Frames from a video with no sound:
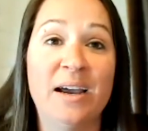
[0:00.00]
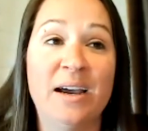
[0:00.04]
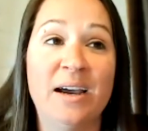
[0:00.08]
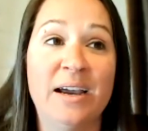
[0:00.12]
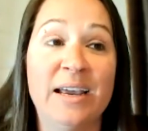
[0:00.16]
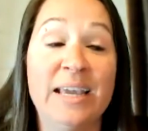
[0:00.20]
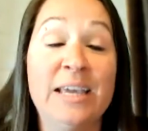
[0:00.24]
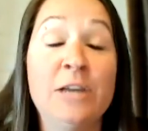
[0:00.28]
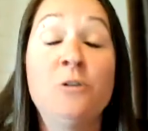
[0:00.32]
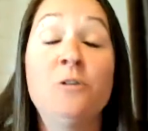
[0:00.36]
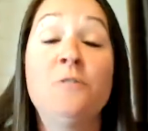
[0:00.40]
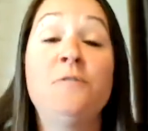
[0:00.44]

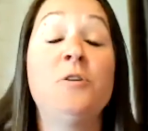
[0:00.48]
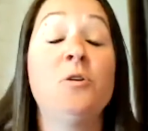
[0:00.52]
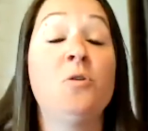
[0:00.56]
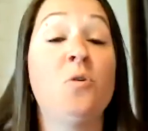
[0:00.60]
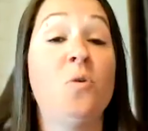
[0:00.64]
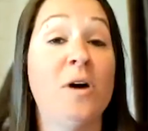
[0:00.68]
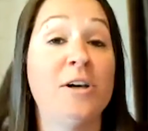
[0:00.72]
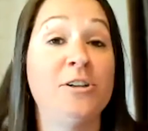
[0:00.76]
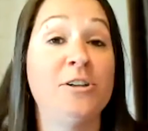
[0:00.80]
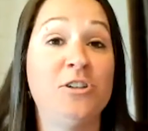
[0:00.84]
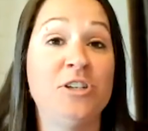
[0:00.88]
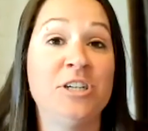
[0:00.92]
interview
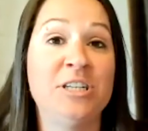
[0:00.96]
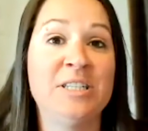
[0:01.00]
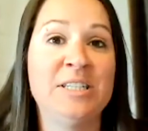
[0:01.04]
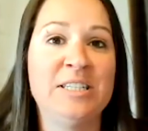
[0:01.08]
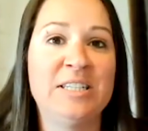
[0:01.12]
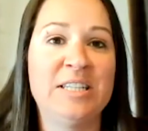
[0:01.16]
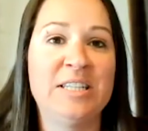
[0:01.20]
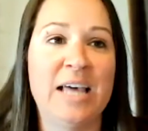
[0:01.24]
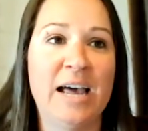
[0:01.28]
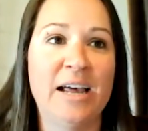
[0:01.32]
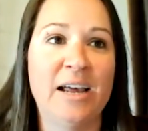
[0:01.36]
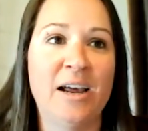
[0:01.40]

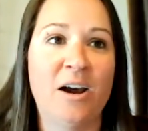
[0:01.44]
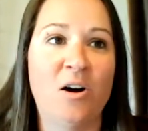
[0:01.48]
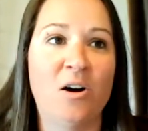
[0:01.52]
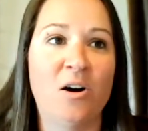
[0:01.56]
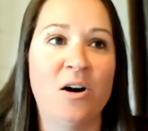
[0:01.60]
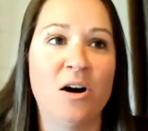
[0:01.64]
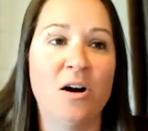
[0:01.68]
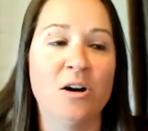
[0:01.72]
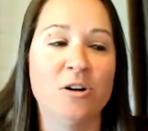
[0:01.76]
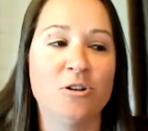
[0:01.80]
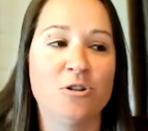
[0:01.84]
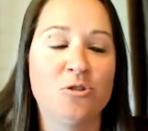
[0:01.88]
questions that
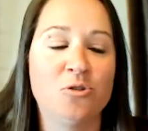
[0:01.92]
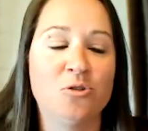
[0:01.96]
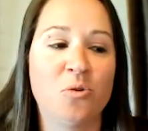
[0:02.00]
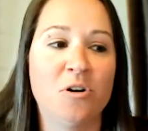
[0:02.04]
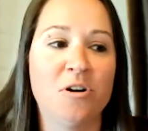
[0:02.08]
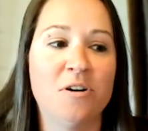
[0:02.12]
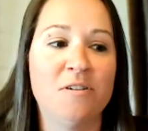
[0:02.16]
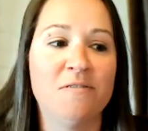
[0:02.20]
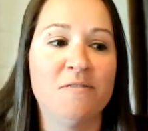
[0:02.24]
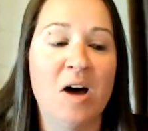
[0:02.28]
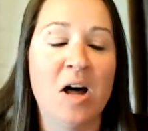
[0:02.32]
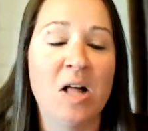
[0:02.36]
are
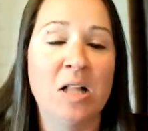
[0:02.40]
sort of